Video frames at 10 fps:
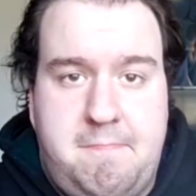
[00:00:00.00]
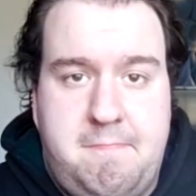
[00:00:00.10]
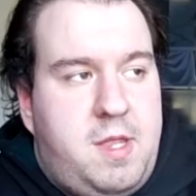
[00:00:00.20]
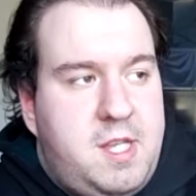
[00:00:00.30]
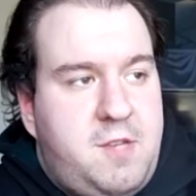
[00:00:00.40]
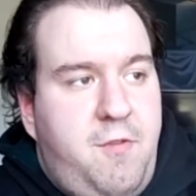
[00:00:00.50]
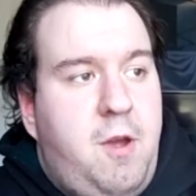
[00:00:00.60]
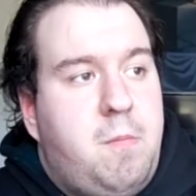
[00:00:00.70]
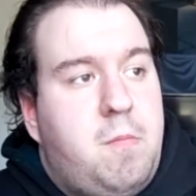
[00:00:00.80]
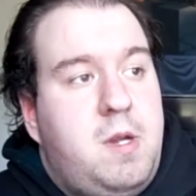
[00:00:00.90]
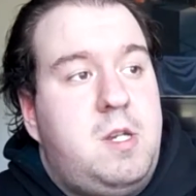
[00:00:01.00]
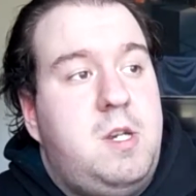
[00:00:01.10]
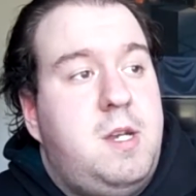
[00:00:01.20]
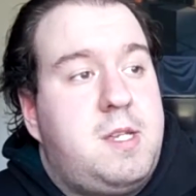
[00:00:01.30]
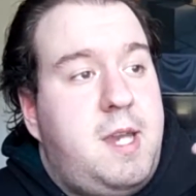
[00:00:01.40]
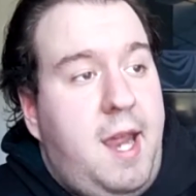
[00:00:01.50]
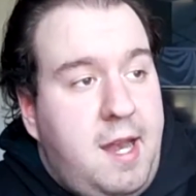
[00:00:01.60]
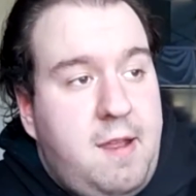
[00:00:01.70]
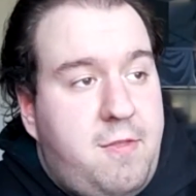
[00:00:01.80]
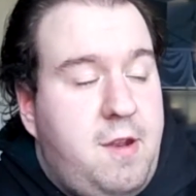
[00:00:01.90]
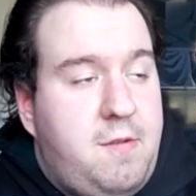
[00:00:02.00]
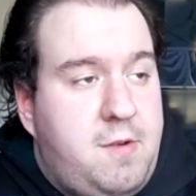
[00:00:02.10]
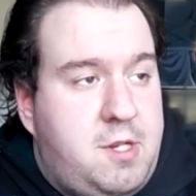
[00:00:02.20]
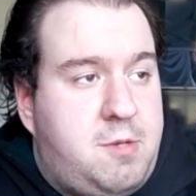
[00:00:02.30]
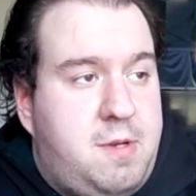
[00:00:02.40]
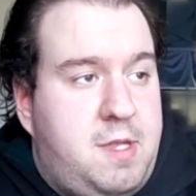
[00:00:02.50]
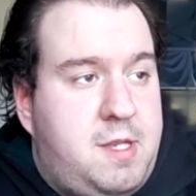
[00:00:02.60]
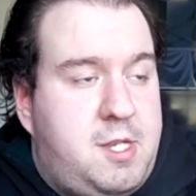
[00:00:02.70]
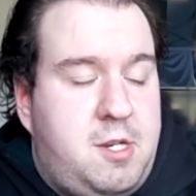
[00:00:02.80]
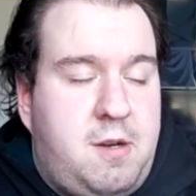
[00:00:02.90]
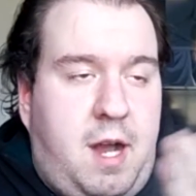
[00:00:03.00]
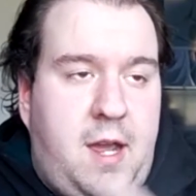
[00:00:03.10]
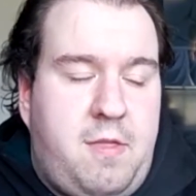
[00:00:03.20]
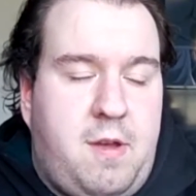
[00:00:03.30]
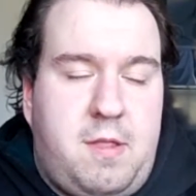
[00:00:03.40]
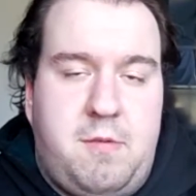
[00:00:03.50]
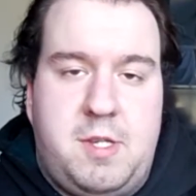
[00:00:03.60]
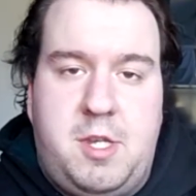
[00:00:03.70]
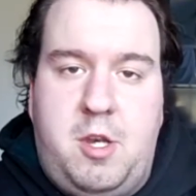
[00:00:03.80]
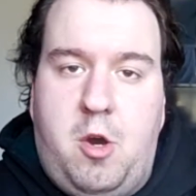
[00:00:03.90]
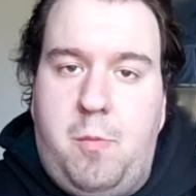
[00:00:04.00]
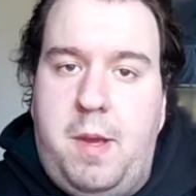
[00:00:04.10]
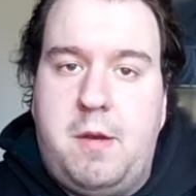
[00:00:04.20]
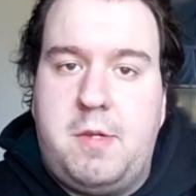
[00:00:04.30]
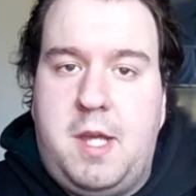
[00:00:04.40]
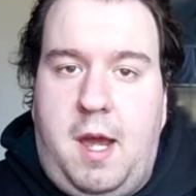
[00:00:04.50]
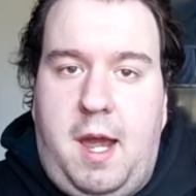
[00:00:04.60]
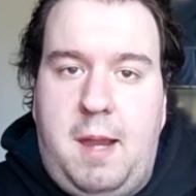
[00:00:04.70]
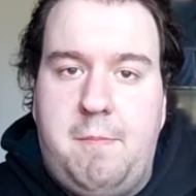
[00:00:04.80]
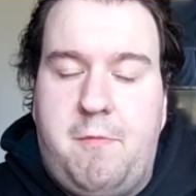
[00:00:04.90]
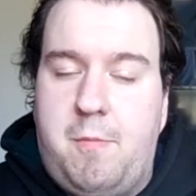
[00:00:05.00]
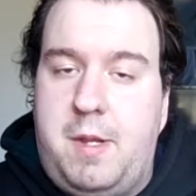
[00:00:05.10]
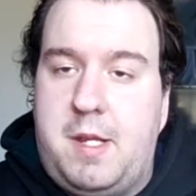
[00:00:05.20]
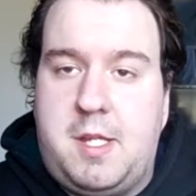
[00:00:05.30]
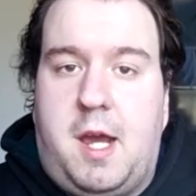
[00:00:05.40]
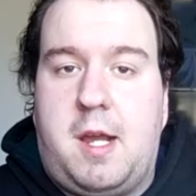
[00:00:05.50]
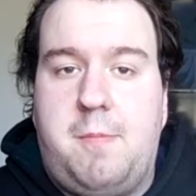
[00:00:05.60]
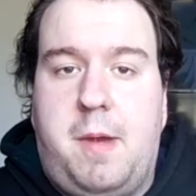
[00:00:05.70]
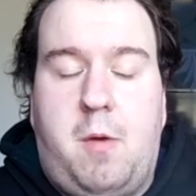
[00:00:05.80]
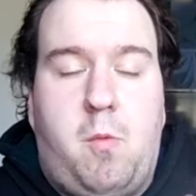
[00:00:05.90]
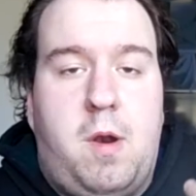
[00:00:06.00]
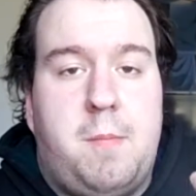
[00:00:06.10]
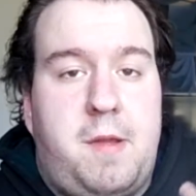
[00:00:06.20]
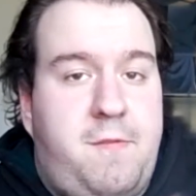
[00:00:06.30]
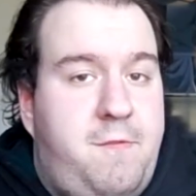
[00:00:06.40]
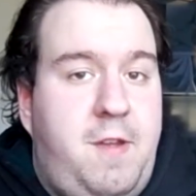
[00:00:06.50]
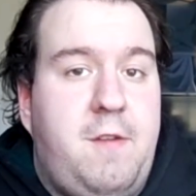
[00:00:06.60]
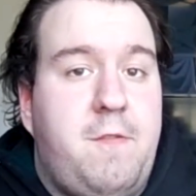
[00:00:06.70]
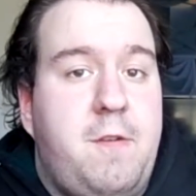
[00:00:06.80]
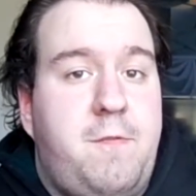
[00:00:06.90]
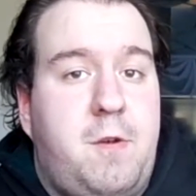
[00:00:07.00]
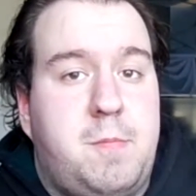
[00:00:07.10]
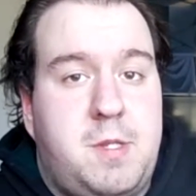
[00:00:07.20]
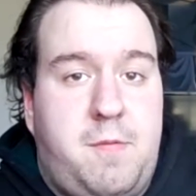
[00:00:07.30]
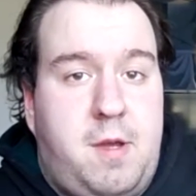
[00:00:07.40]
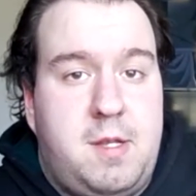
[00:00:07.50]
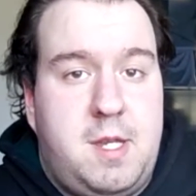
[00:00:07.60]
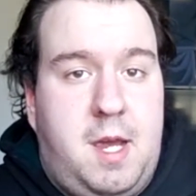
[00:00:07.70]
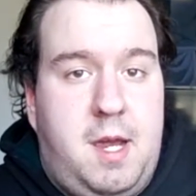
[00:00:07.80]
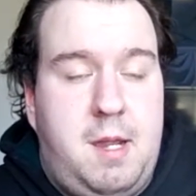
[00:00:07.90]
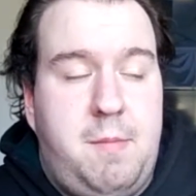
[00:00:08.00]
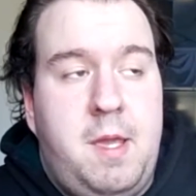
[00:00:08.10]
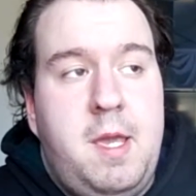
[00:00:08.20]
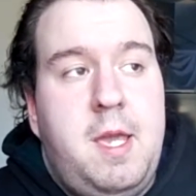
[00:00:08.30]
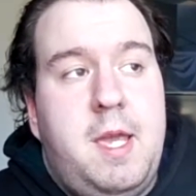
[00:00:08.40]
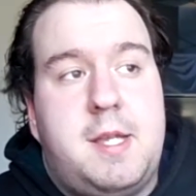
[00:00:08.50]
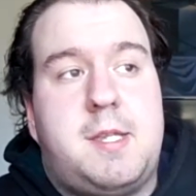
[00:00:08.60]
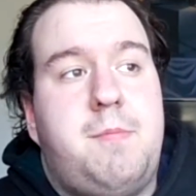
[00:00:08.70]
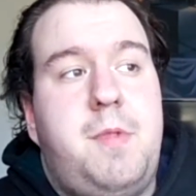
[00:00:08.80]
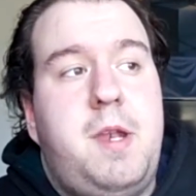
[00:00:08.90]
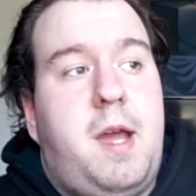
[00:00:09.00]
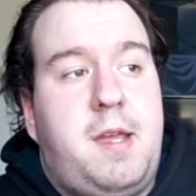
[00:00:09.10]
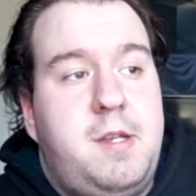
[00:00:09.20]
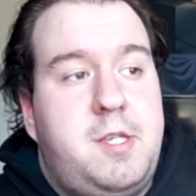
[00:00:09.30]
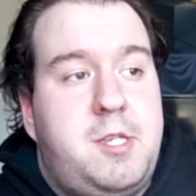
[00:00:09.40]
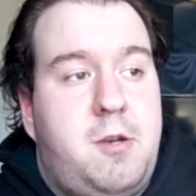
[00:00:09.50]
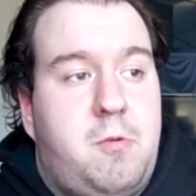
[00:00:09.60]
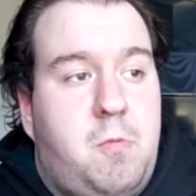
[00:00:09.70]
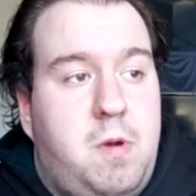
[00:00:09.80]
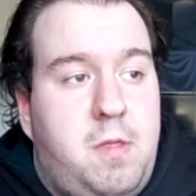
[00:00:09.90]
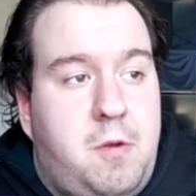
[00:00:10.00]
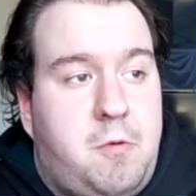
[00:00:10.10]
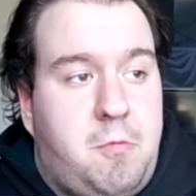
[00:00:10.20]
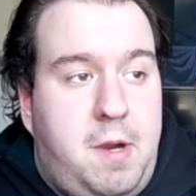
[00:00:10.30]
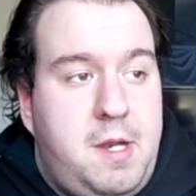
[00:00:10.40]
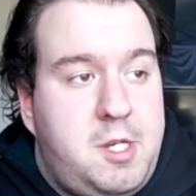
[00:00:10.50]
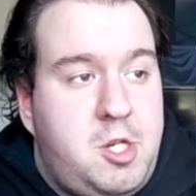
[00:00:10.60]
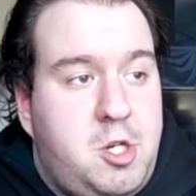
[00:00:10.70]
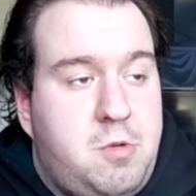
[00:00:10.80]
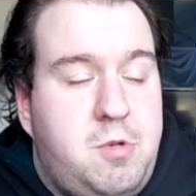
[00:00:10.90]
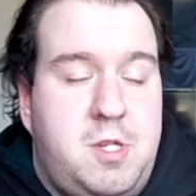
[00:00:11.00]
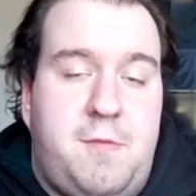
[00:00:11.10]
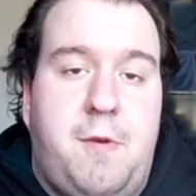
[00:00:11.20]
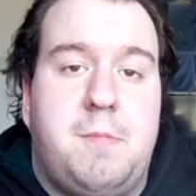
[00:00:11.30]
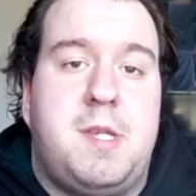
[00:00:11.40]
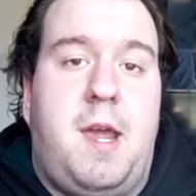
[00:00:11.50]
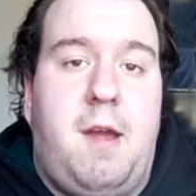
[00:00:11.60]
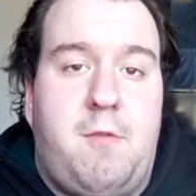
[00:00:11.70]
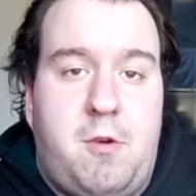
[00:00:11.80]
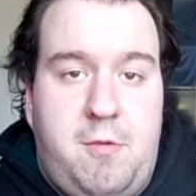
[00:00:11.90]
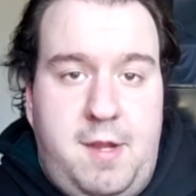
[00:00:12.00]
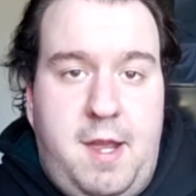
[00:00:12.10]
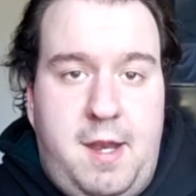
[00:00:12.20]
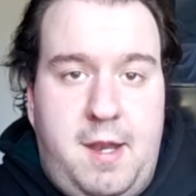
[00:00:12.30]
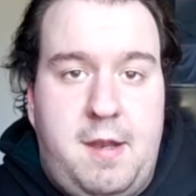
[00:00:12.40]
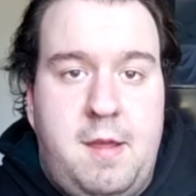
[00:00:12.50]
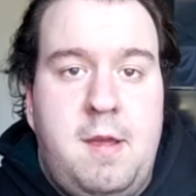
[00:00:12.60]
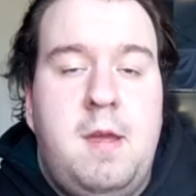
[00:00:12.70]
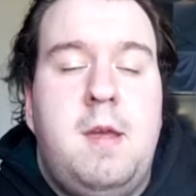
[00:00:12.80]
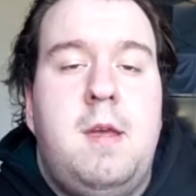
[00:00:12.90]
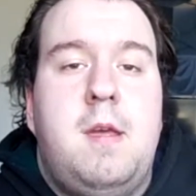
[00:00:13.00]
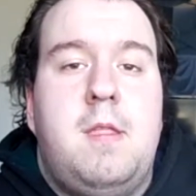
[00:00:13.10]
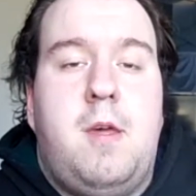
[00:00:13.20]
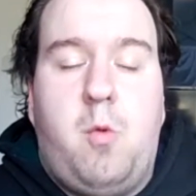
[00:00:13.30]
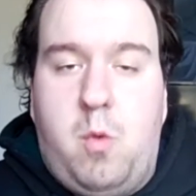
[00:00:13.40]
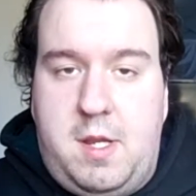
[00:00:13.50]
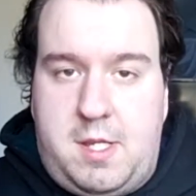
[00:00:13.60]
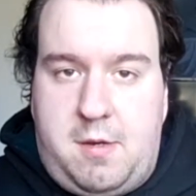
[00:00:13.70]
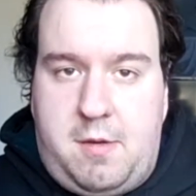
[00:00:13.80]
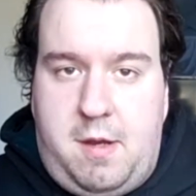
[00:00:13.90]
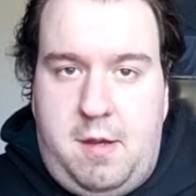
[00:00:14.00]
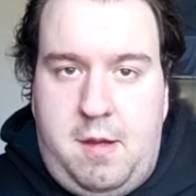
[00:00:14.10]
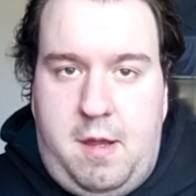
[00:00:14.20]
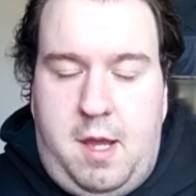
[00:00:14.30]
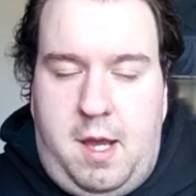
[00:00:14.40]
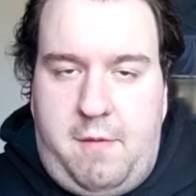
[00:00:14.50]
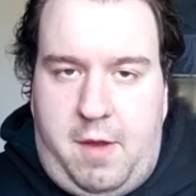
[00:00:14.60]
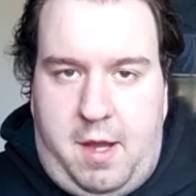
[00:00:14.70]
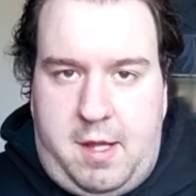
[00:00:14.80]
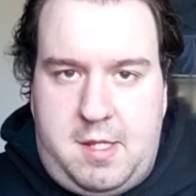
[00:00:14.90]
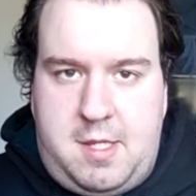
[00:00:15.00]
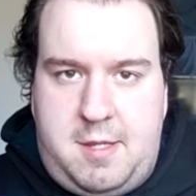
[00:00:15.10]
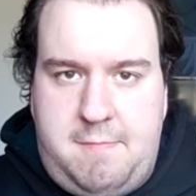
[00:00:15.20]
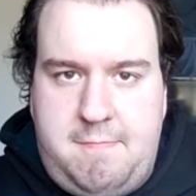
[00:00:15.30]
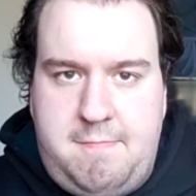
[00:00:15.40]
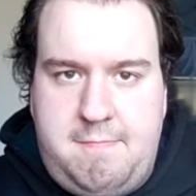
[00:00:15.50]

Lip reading: With this film reaching its 80th anniversary this year, I thought there was no better time for me to talk about one of my favorite films of all time, and something I consider one of the greatest children's films ever created, The Wizard of Oz.